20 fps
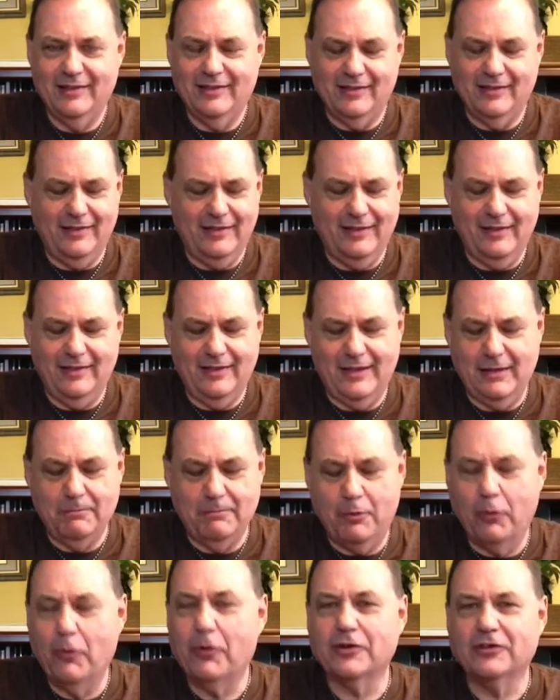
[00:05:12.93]
The, the
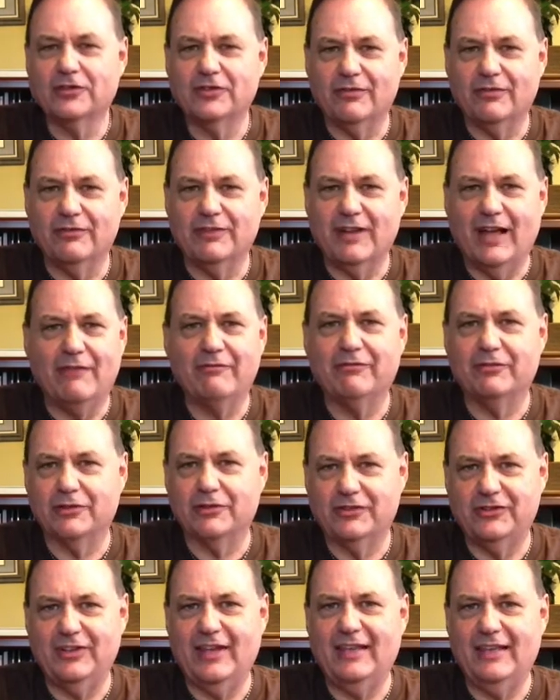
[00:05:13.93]
importance of not
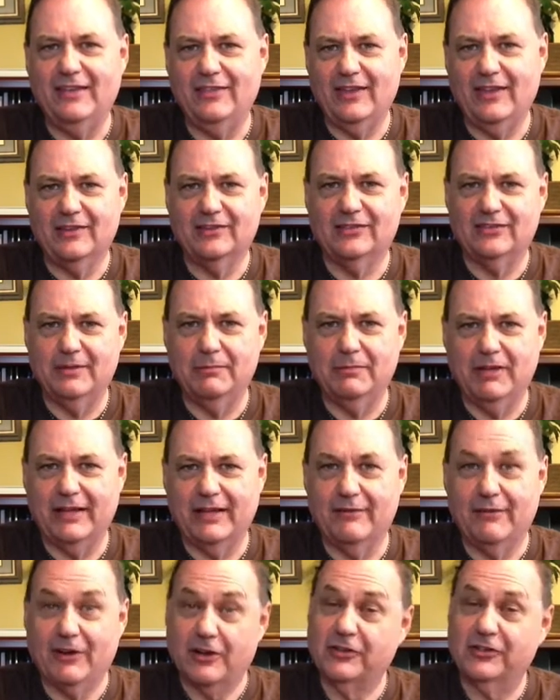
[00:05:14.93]
forsaking the
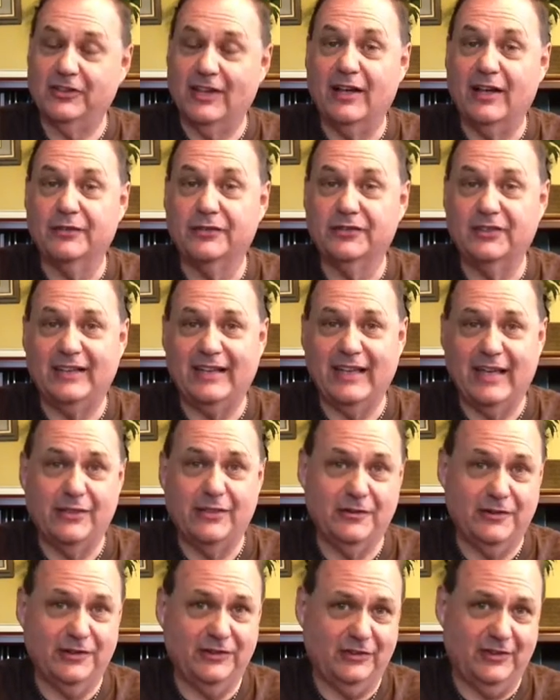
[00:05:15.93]
assembling of ourselves
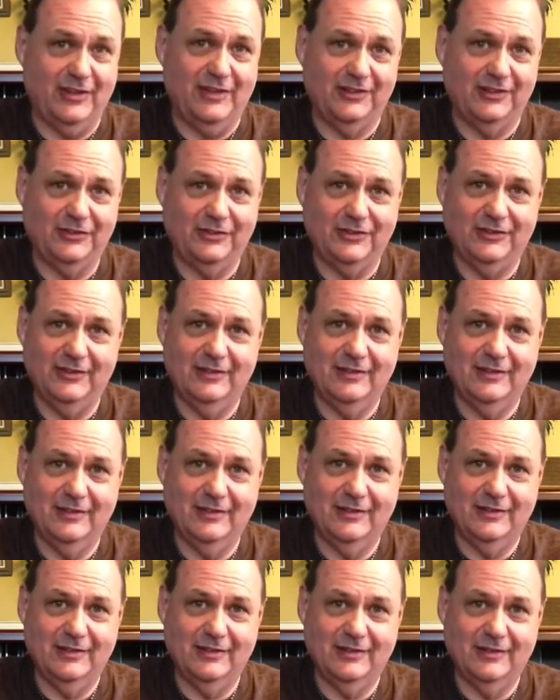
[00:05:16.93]
together is this
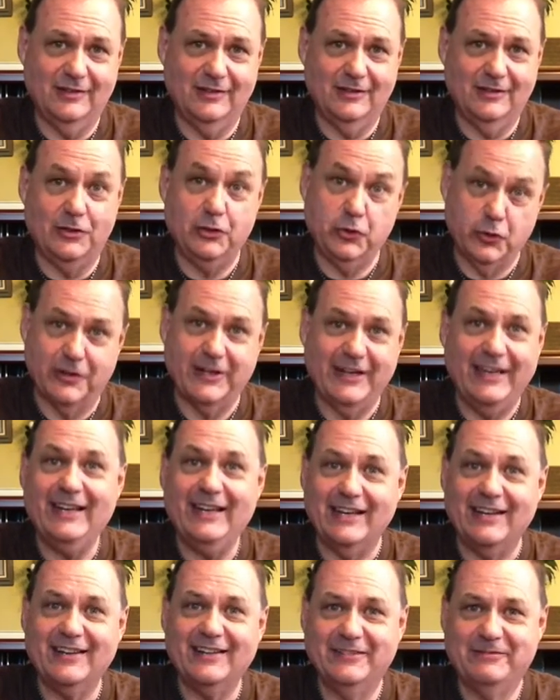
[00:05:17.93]
you're
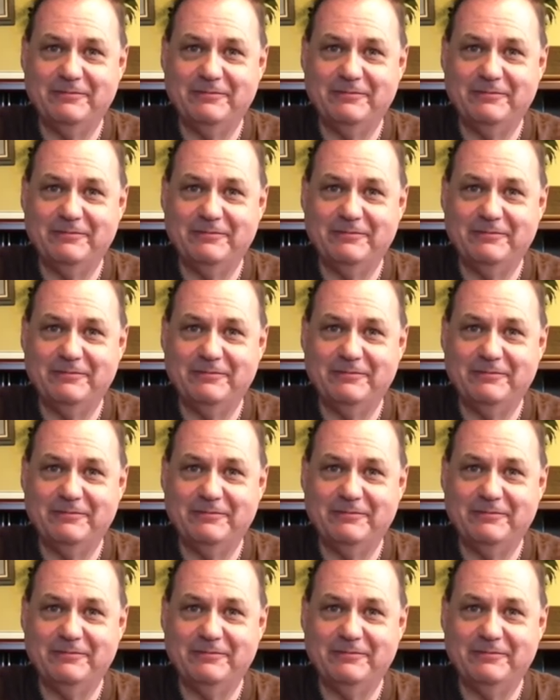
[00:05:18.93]
needed.